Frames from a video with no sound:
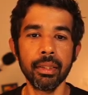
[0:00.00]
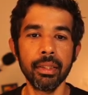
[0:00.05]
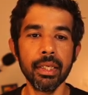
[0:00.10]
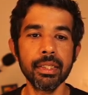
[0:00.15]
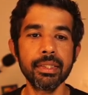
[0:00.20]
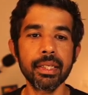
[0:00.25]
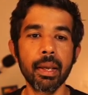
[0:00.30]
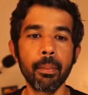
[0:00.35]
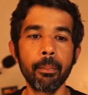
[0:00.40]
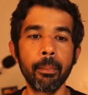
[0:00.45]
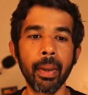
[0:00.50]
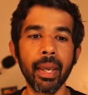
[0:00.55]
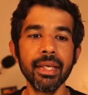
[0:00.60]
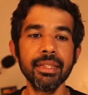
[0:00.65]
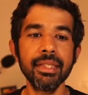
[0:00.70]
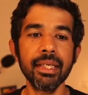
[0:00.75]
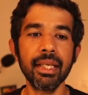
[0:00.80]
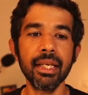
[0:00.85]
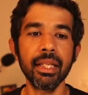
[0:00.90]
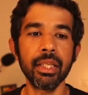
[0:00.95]
This
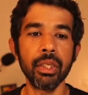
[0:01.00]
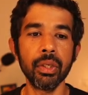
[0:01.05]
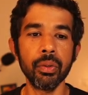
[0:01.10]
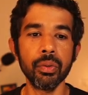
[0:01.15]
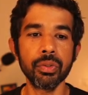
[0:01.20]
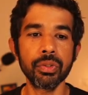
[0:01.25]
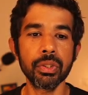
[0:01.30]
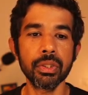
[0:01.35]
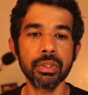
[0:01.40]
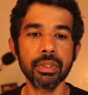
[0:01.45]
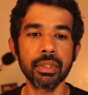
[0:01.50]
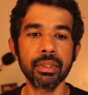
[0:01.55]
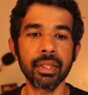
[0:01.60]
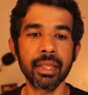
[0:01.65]
basically uses the